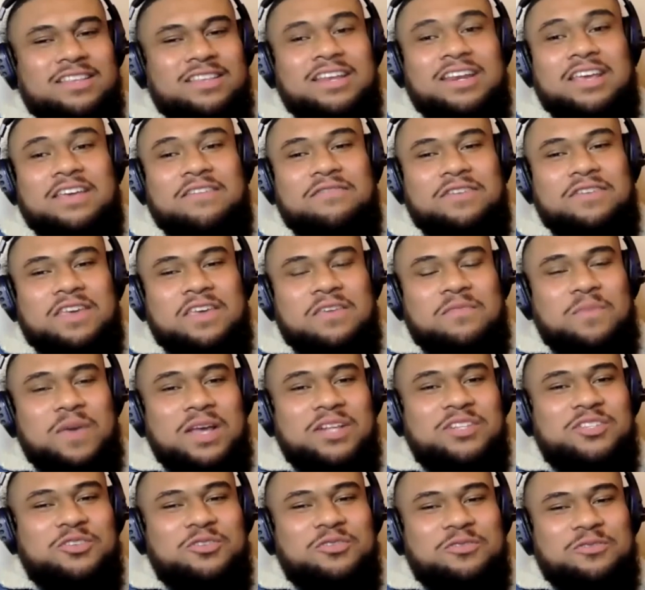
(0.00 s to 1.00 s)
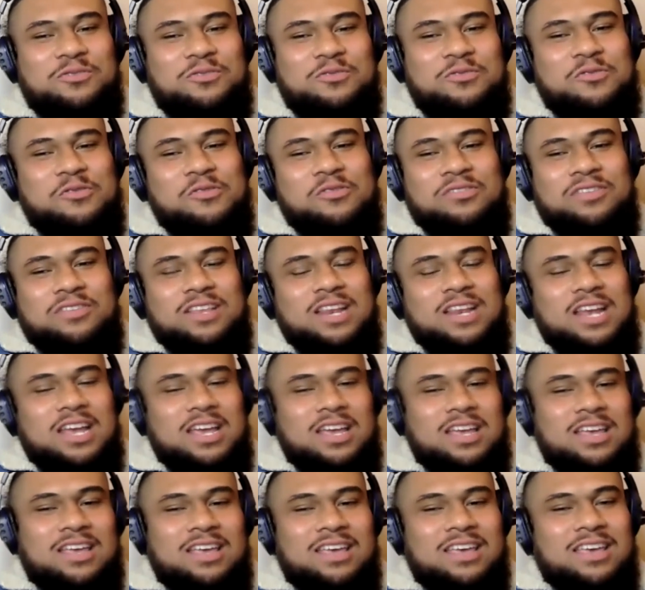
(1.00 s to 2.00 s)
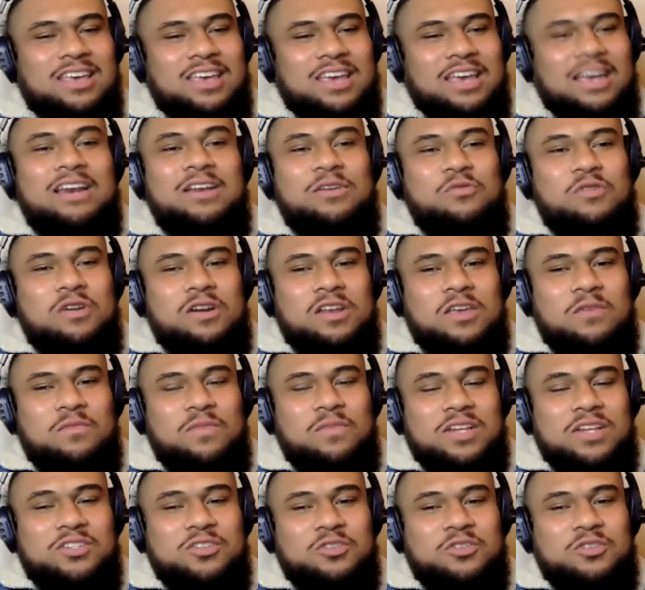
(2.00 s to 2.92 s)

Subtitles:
he ever get back to you, or like anyone get back to